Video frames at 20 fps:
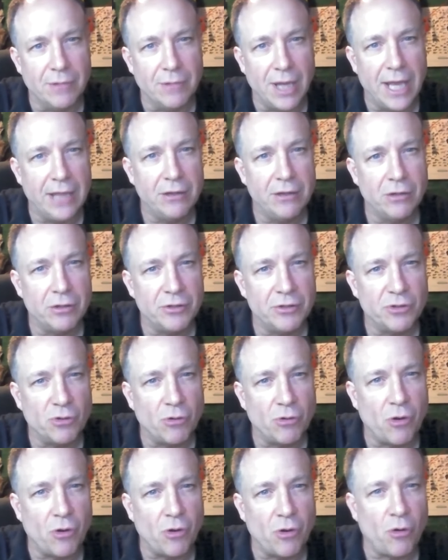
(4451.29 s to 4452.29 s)

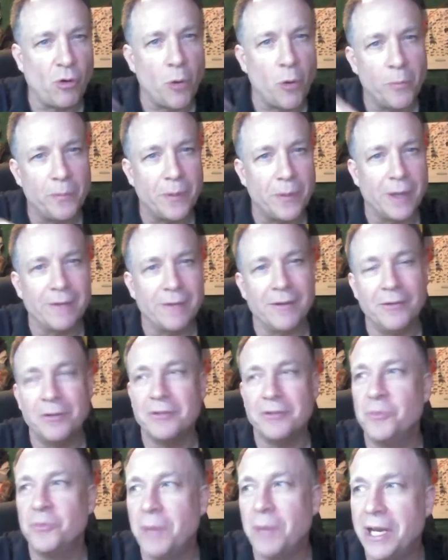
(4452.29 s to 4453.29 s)
endoscope i don't know
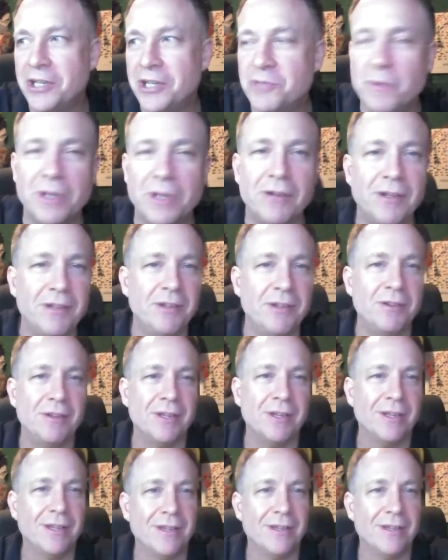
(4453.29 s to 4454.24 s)
in spanish but yeah.